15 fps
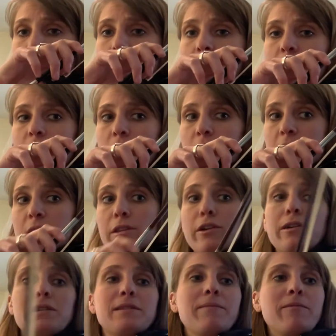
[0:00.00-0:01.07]
for the
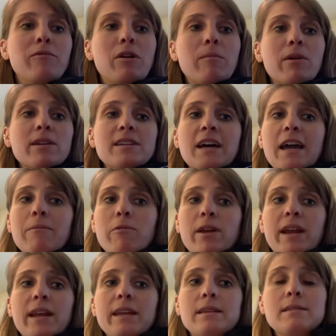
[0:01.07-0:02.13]
slurs. One more time,
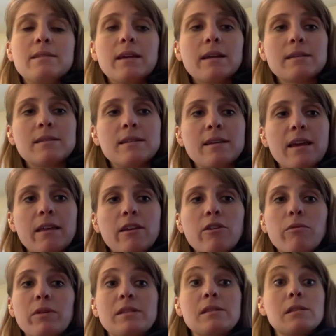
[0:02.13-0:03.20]
186
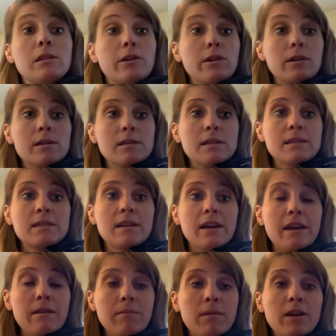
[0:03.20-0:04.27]
together with slurs this
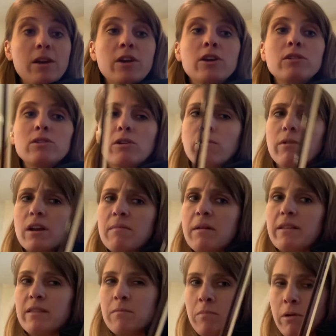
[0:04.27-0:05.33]
time. Don't worry
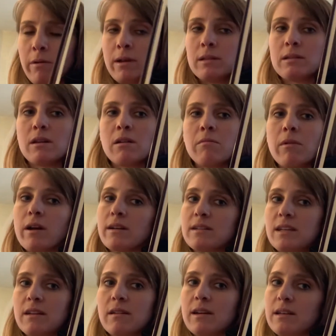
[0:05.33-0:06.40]
about the bowings that are marked
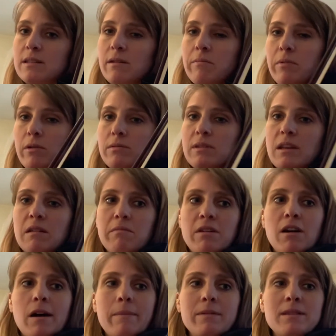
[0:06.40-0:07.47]
in because our bow is going to
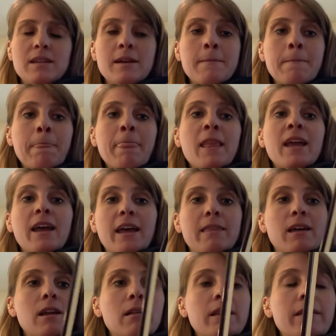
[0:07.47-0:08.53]
be opposite. And
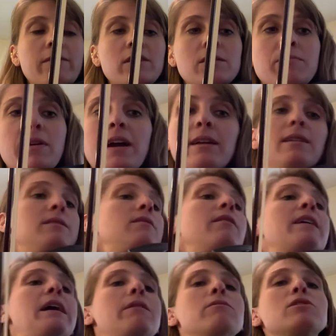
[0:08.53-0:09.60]
then I'll leave you to practice. I'll
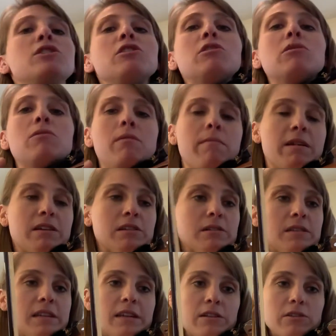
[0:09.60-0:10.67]
count 2
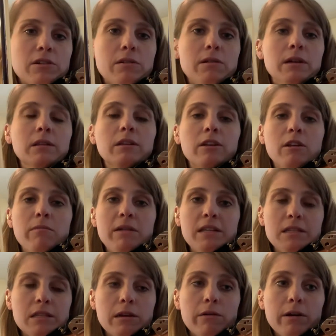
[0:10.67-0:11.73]
measures intro a little bit
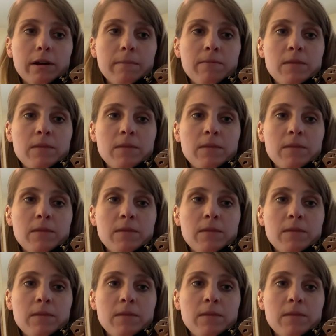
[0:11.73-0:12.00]
slower.